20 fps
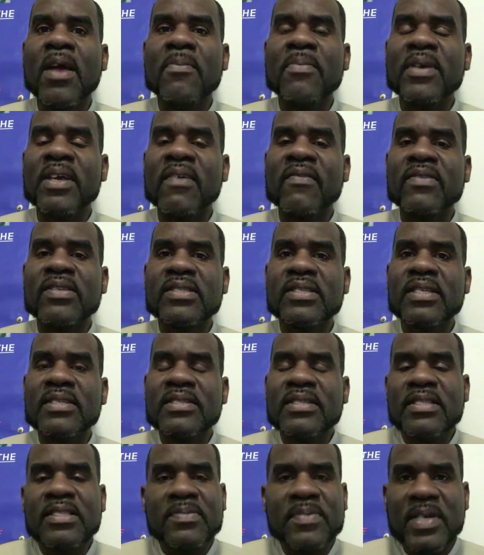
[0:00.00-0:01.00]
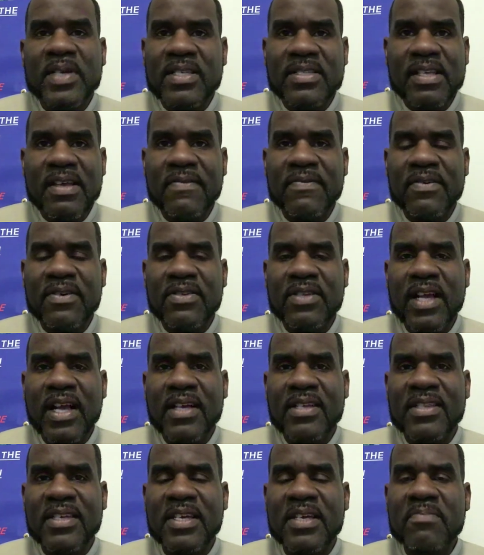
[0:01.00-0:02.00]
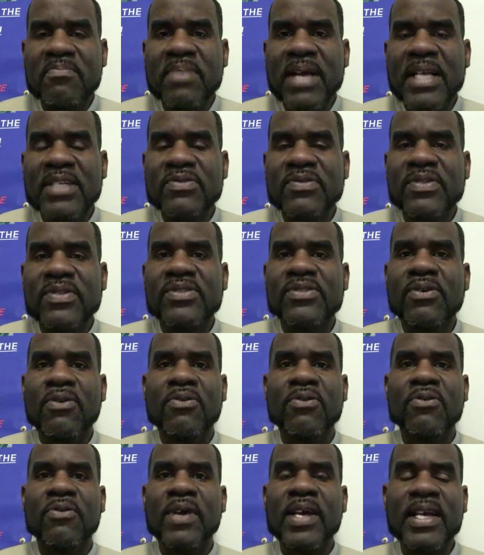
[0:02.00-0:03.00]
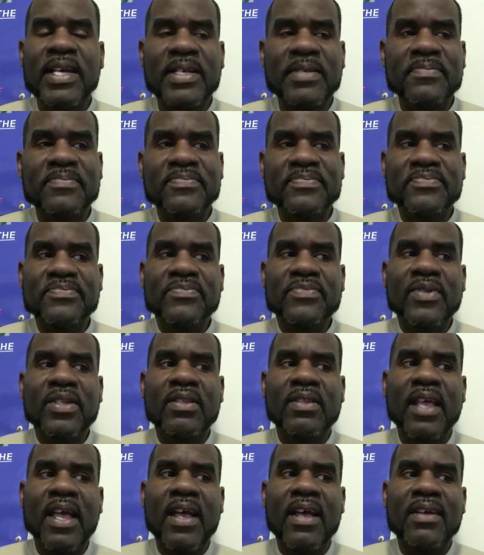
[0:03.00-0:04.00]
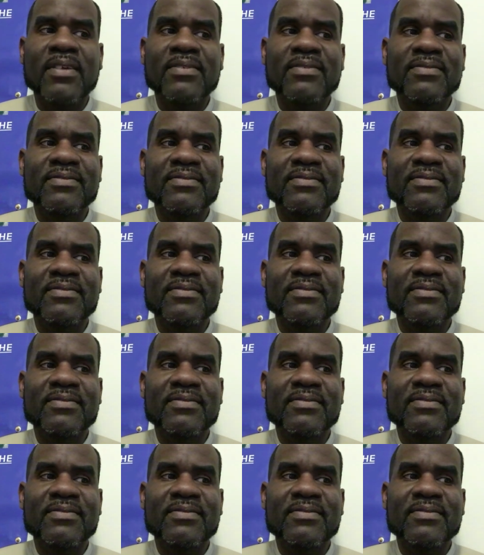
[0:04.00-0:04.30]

be of assistance, because I felt like the impact was so great that